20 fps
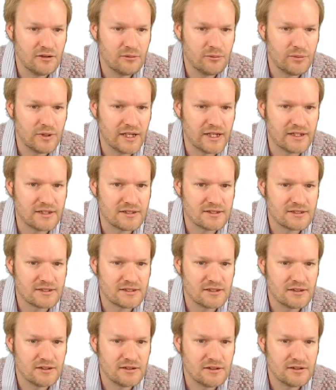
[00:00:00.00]

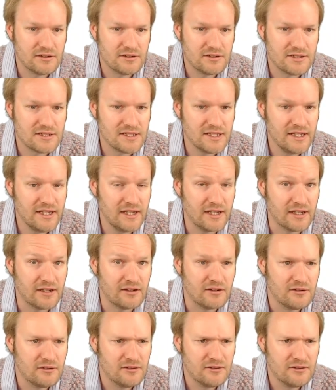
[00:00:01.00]
plus c.